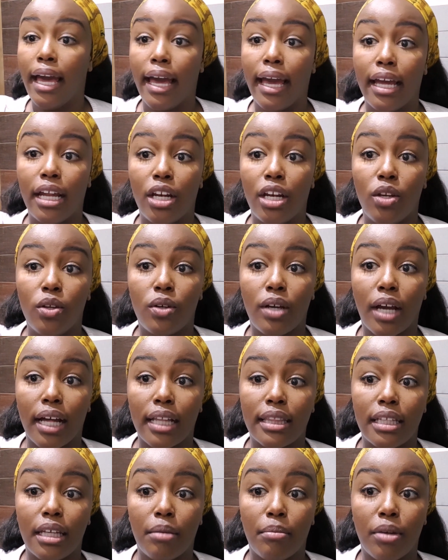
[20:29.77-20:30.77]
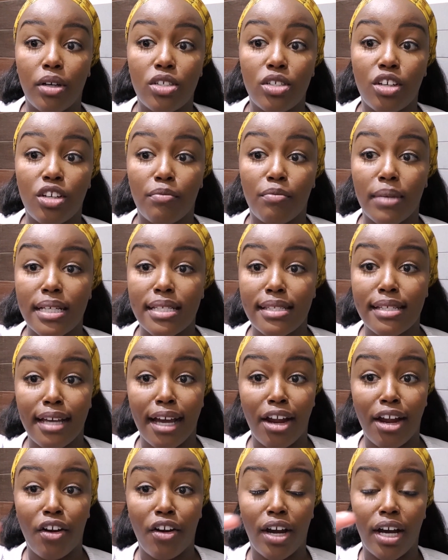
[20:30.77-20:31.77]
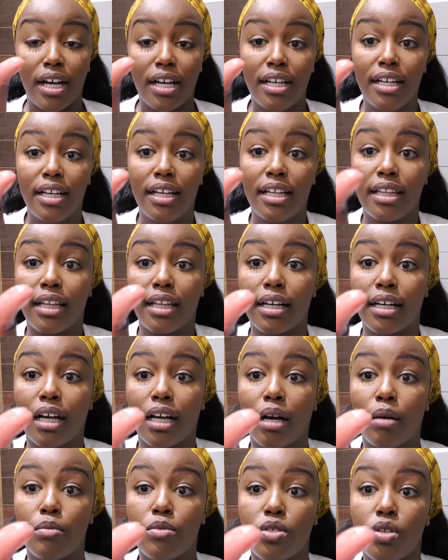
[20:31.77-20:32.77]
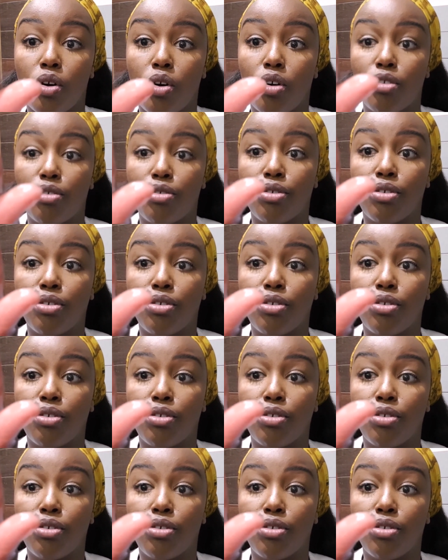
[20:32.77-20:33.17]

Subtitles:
and look at the amount of mascara that comes off.